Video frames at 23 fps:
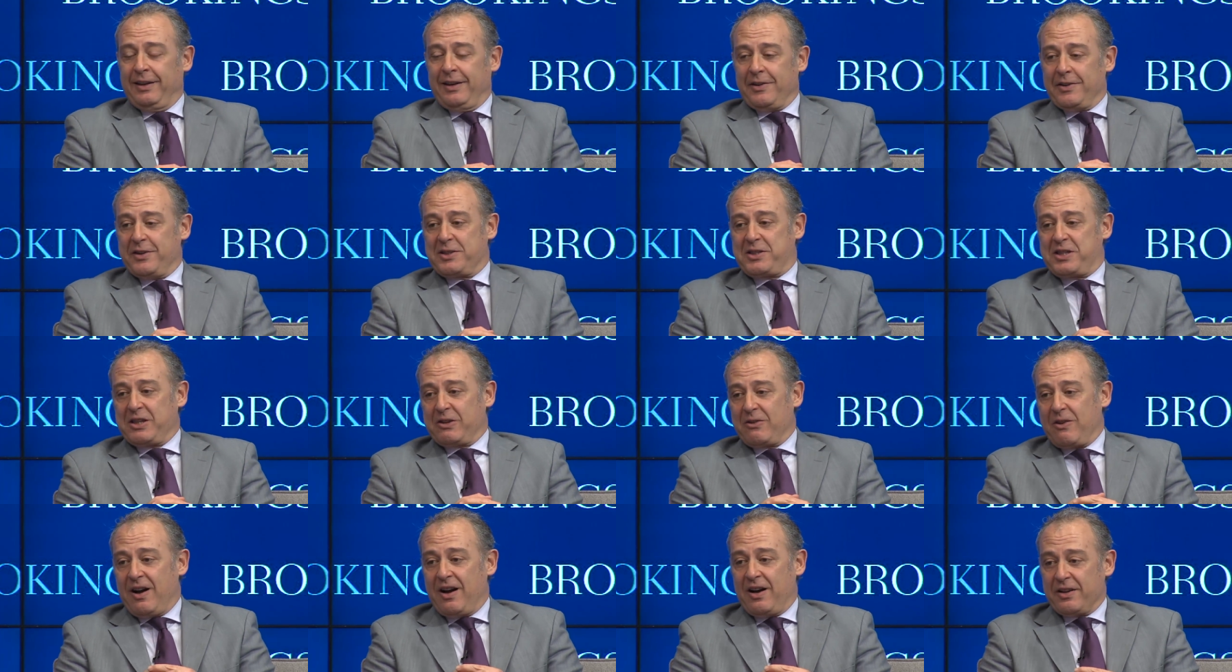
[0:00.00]
the
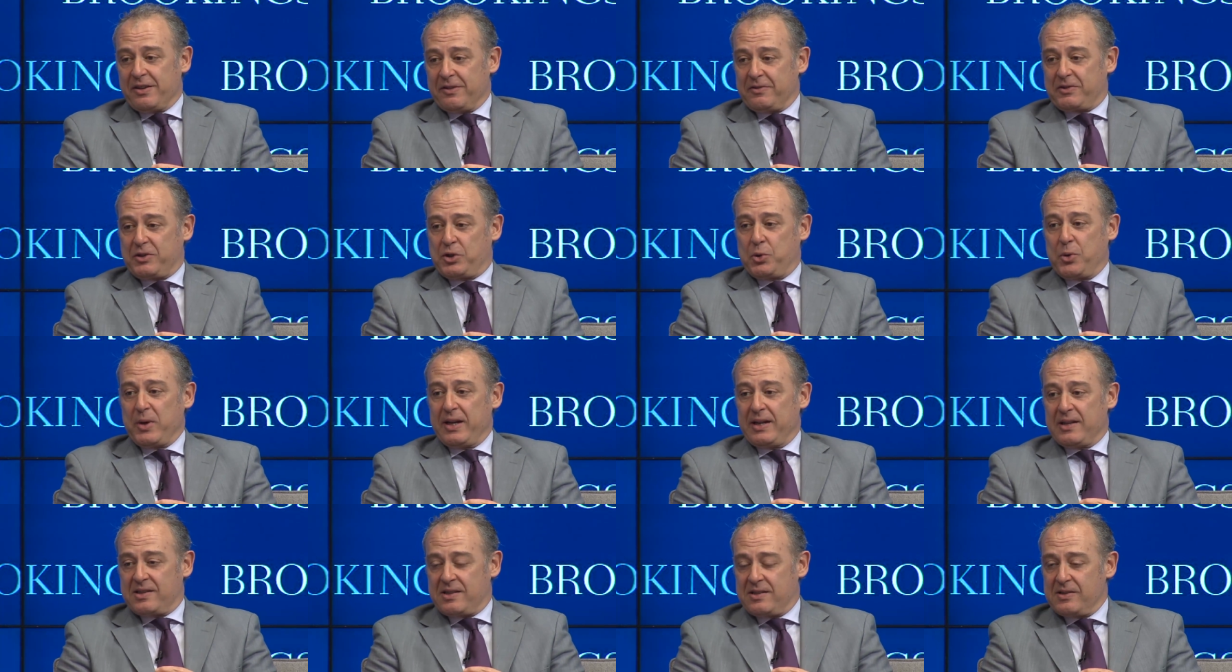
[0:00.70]
tirade of
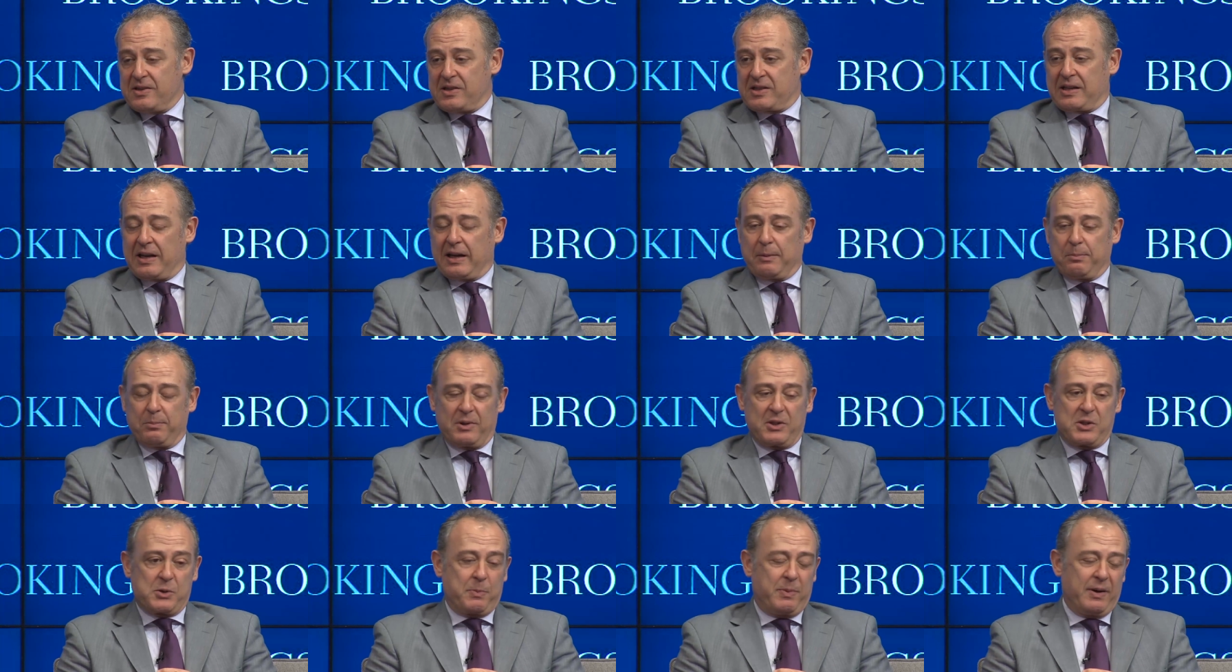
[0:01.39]
tweets and
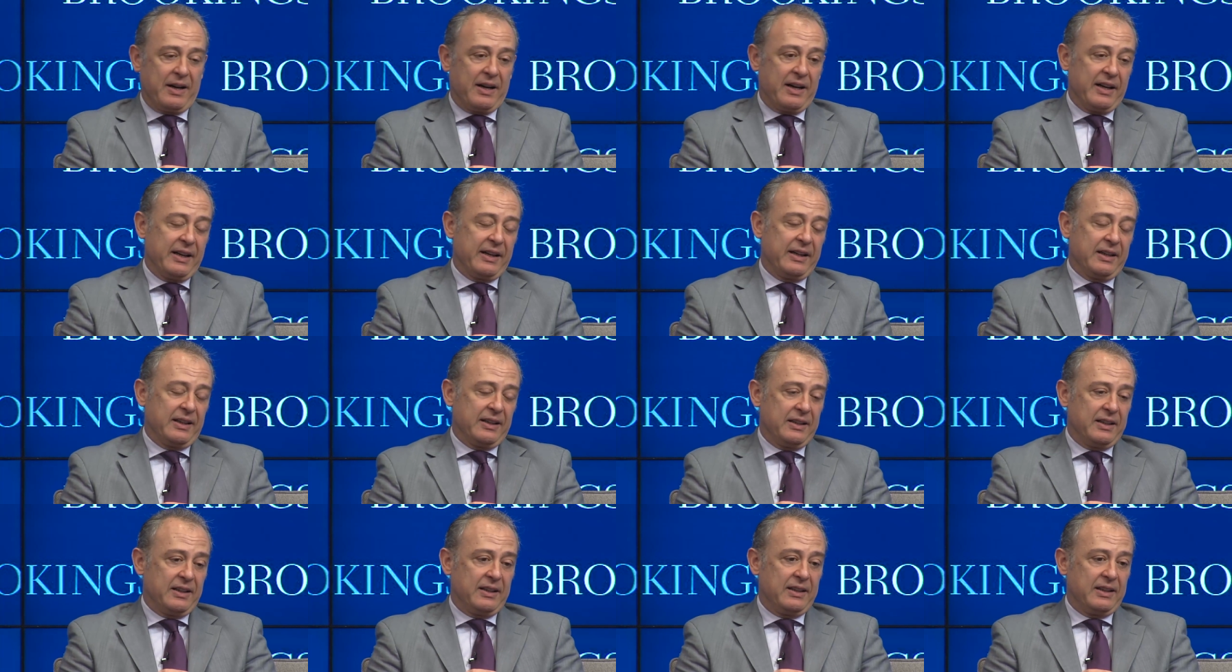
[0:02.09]
statements by
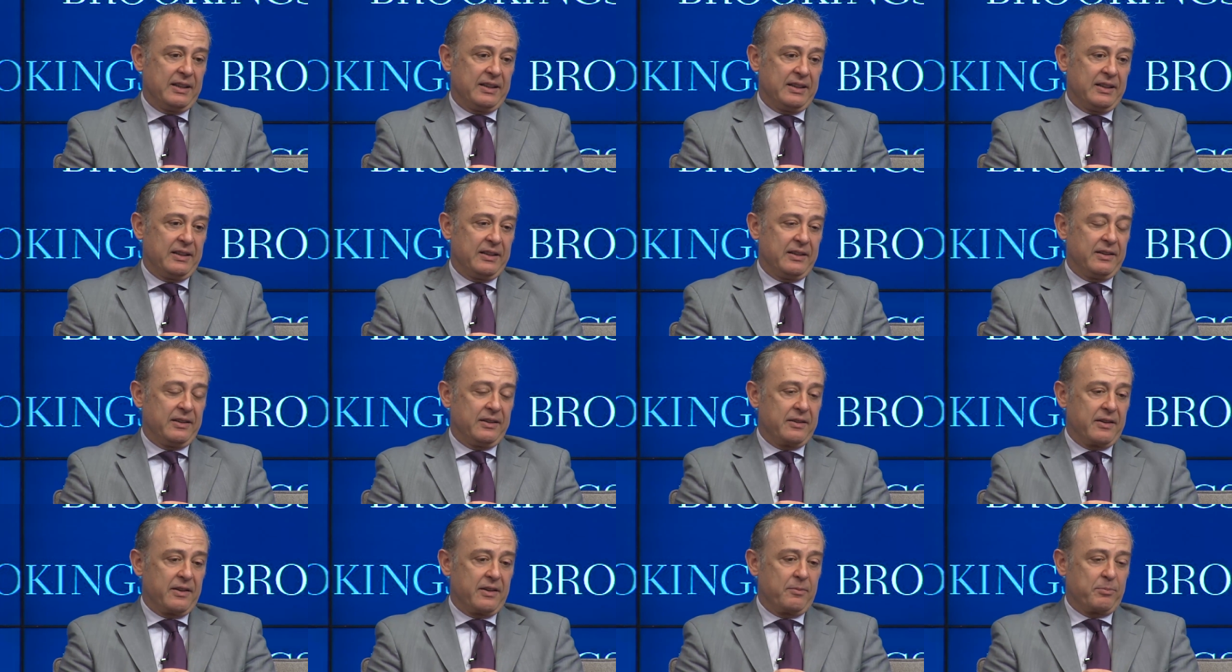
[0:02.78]
uh,
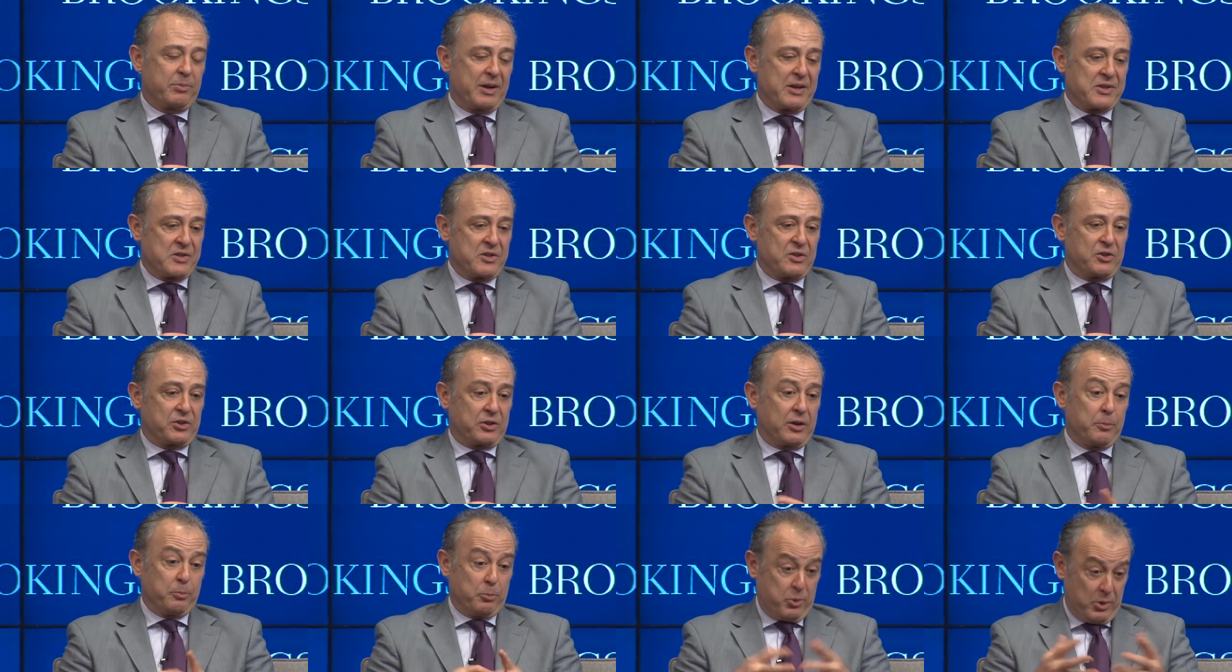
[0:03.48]
President
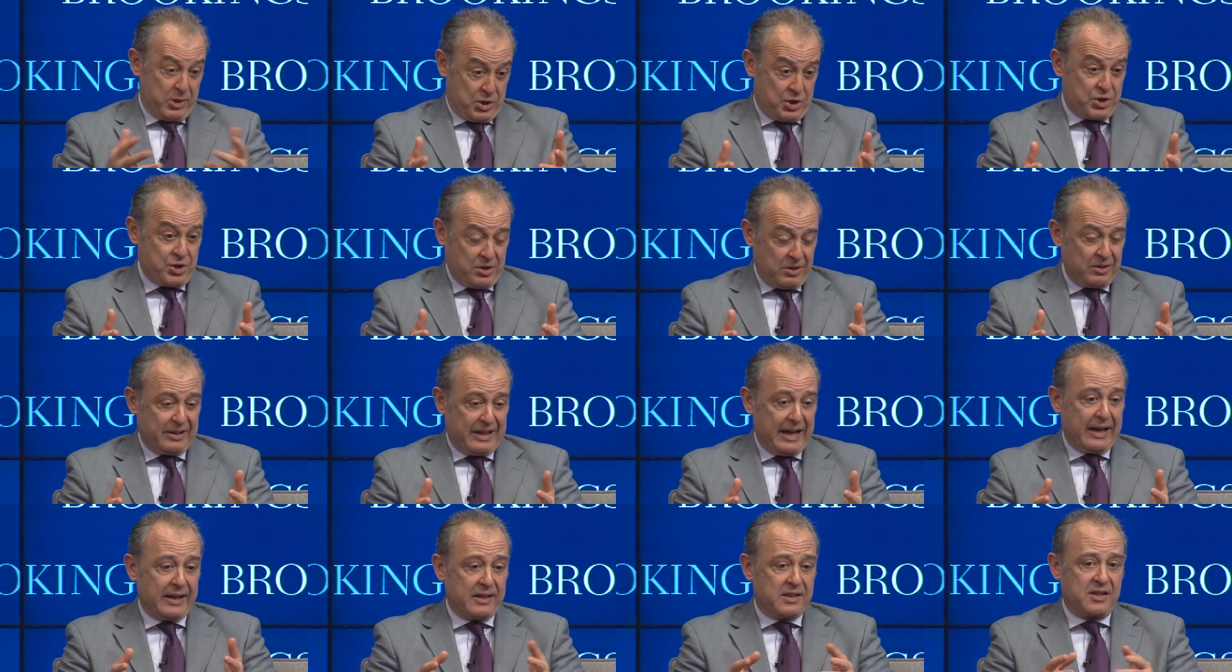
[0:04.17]
Trump, which
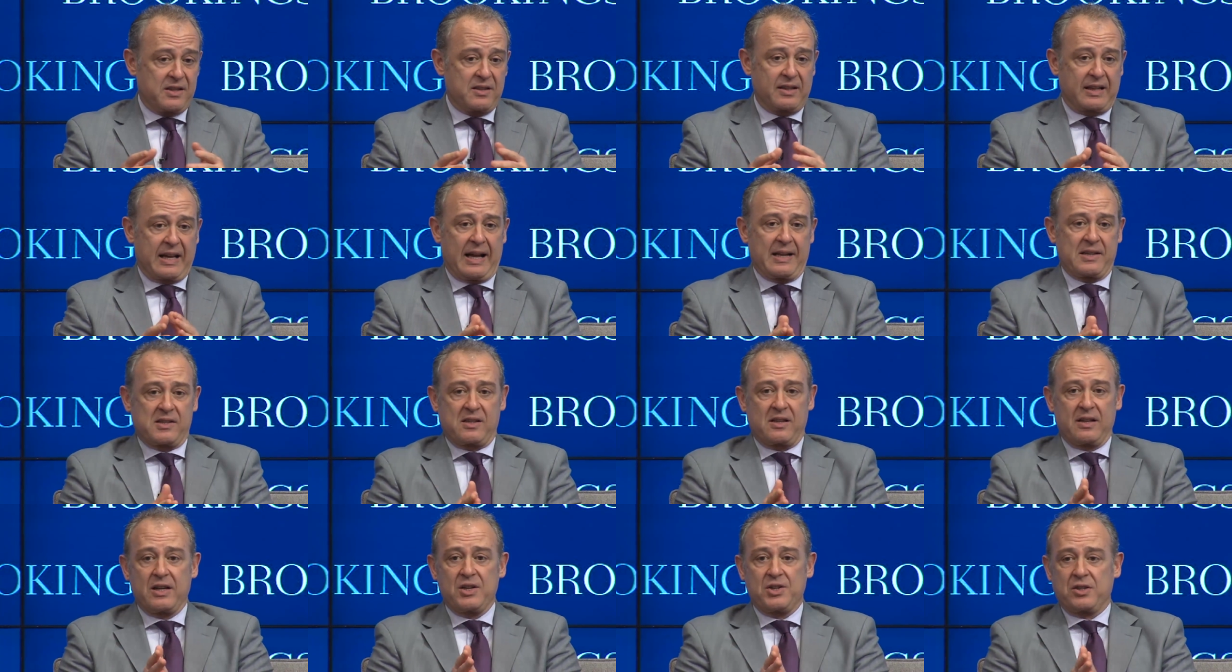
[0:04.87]
led to the
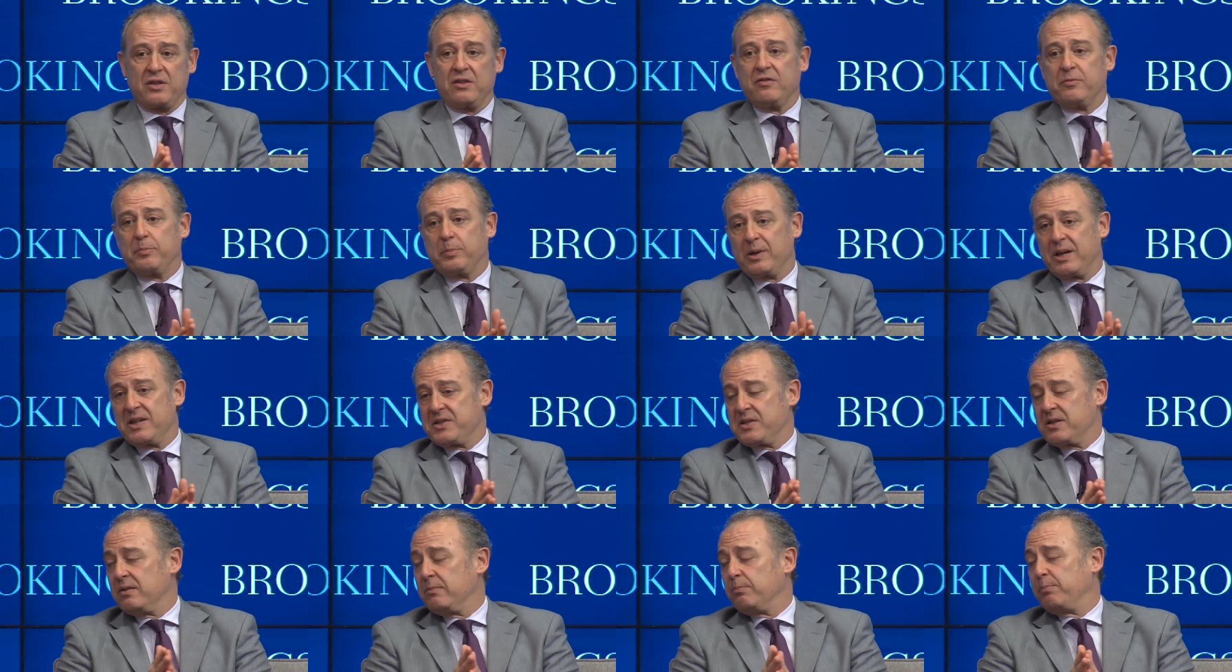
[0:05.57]
cancellation of
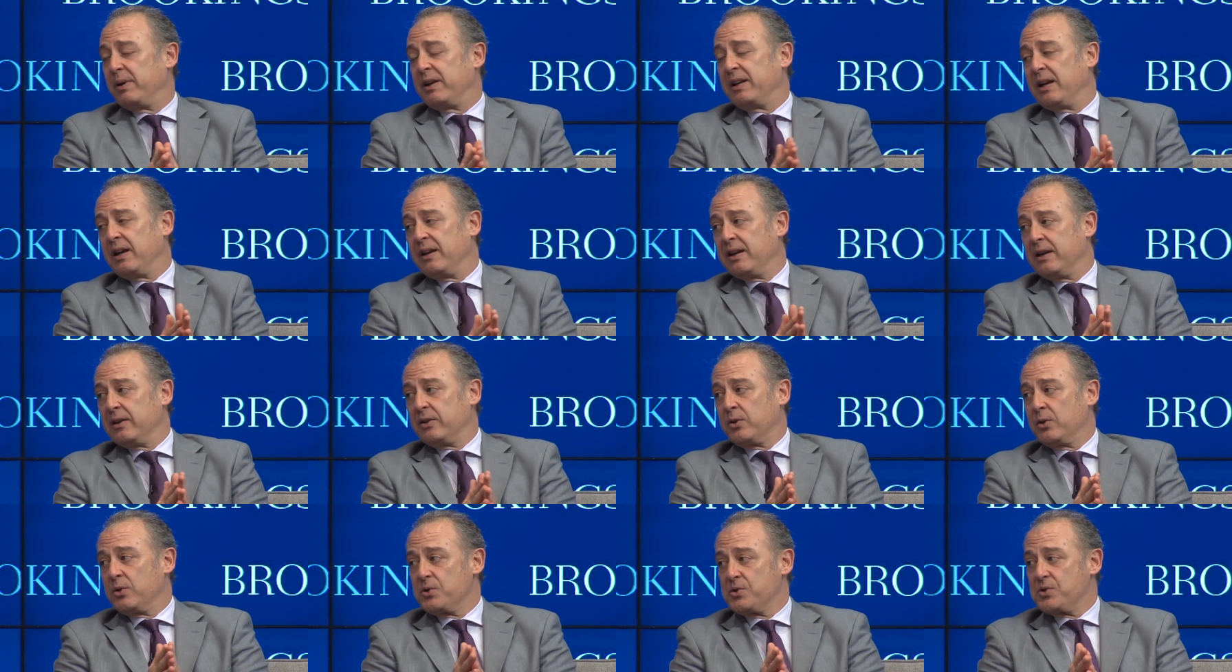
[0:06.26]
President Peña
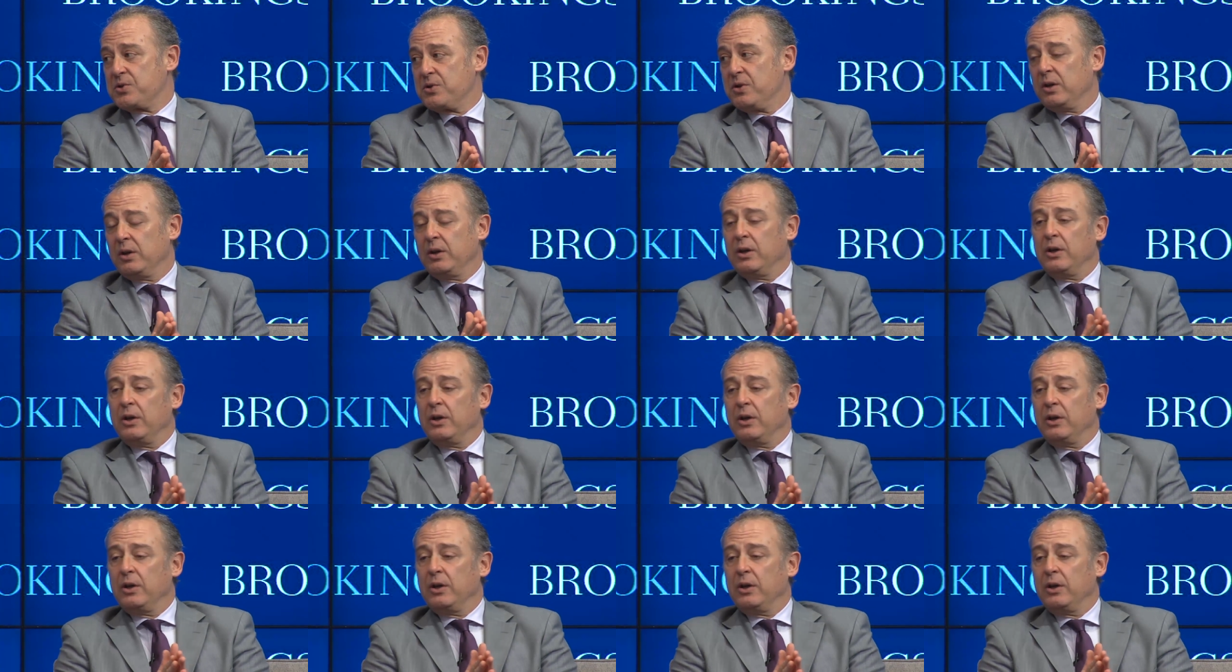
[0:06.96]
Nieto's